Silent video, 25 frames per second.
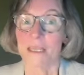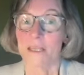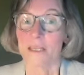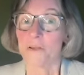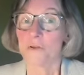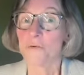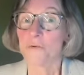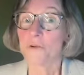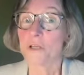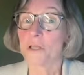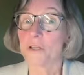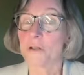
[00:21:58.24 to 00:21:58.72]

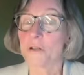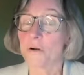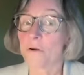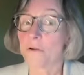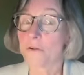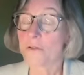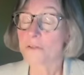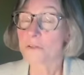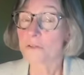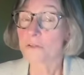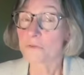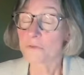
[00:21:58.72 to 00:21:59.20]
You can
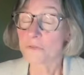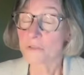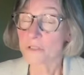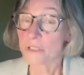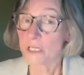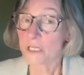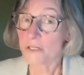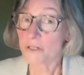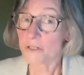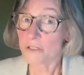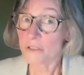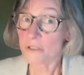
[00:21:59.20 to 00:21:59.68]
also
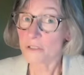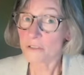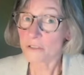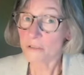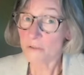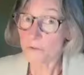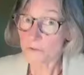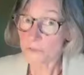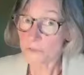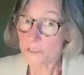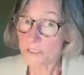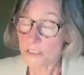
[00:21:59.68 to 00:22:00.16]
schedule a
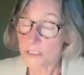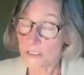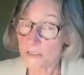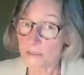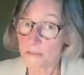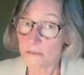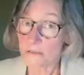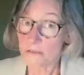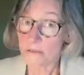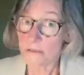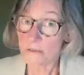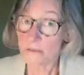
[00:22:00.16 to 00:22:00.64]

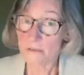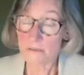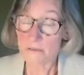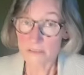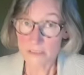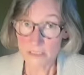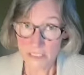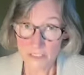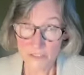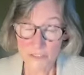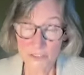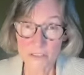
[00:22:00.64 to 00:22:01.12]
coaching
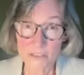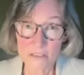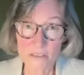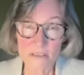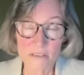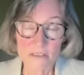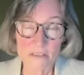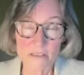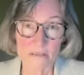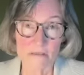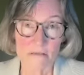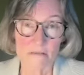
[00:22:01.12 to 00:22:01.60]

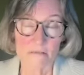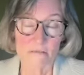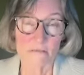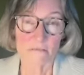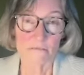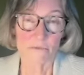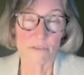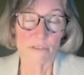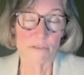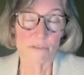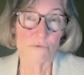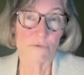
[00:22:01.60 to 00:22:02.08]
sessions.
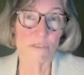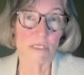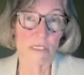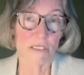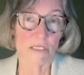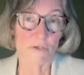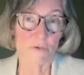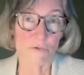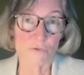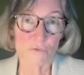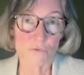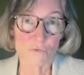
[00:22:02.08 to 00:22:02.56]
We do
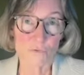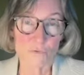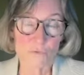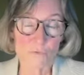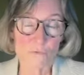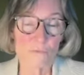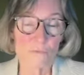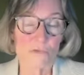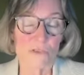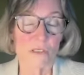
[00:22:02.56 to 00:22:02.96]
that on Zoom.